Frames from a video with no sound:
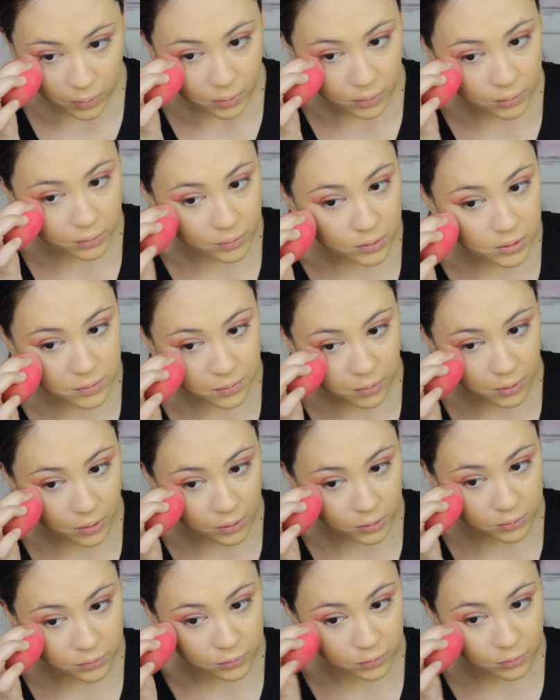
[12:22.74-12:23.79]
In this
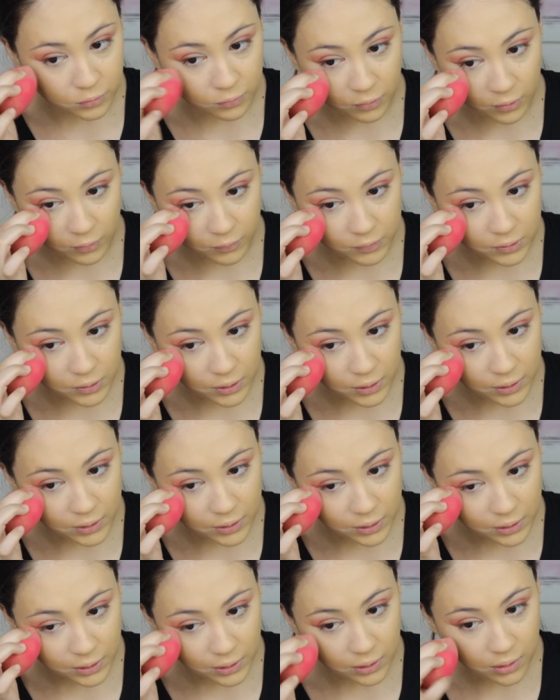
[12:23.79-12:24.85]
part, I do it very
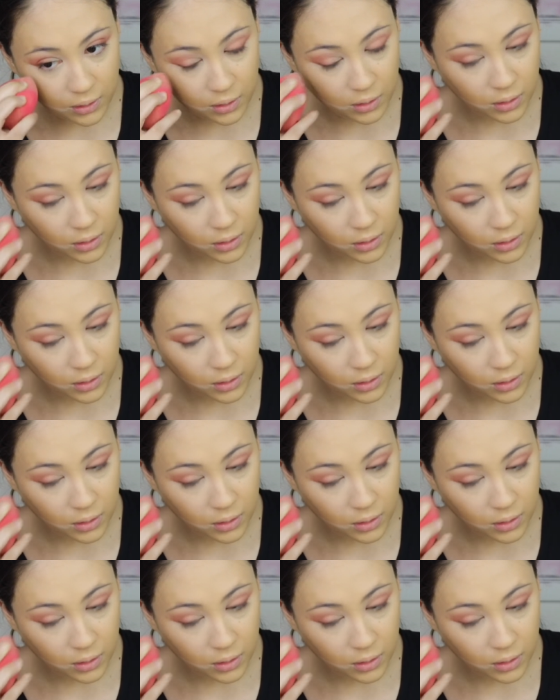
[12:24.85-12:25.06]
lightly.